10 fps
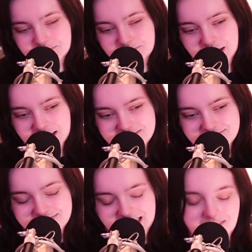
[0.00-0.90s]
But
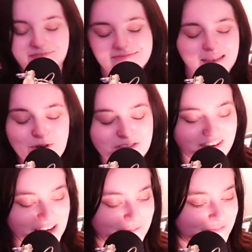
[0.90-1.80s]
yeah, number
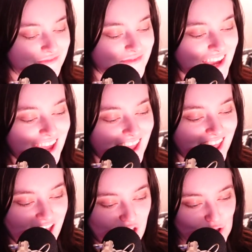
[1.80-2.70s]
3.
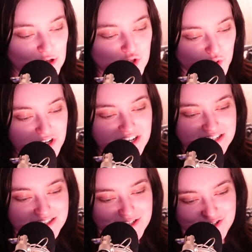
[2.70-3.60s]
You don't
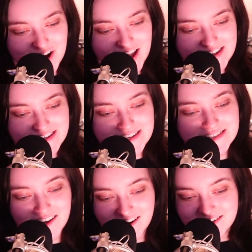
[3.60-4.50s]
need to try
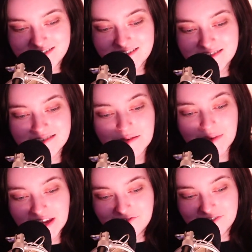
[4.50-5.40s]
as hard to
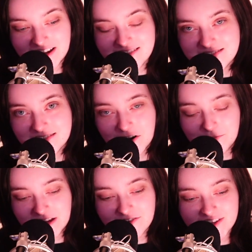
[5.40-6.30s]
make friends or
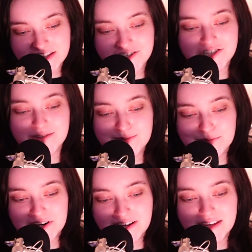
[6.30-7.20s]
make relationships
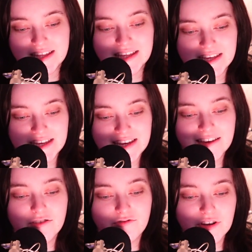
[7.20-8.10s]
work.
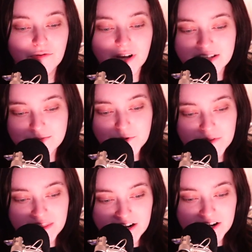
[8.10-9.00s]
The real ones will be
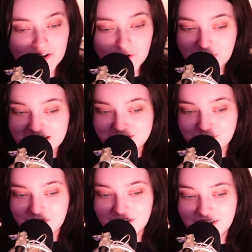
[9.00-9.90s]
there no matter
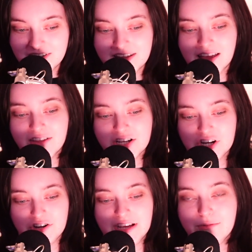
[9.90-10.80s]
what, and their
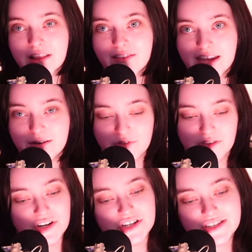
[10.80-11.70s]
journey will align with
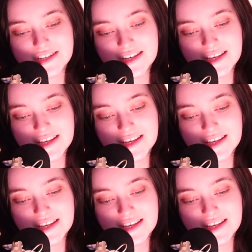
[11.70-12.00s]
yours.